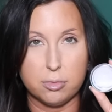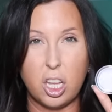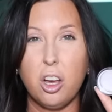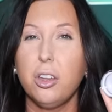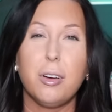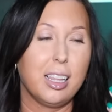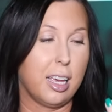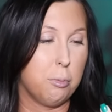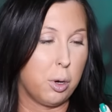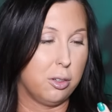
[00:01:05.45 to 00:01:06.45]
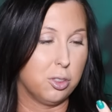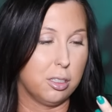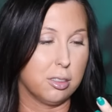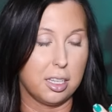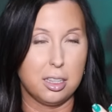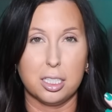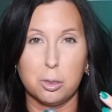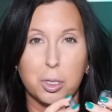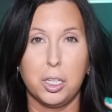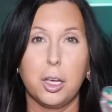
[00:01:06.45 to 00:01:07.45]
y'all know I like brow gels like
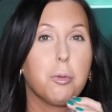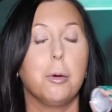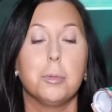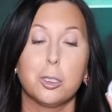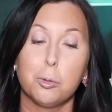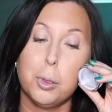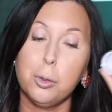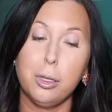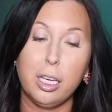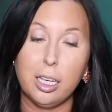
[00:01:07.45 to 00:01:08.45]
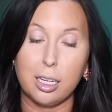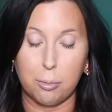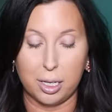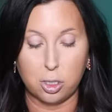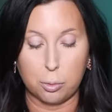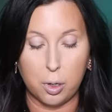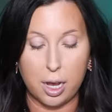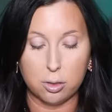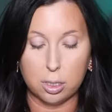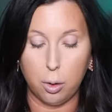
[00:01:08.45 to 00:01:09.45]
this, where you like rub the spoolie and it makes your
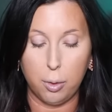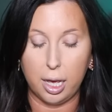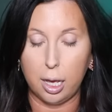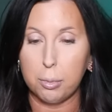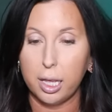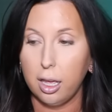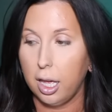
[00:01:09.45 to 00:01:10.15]
brows go up,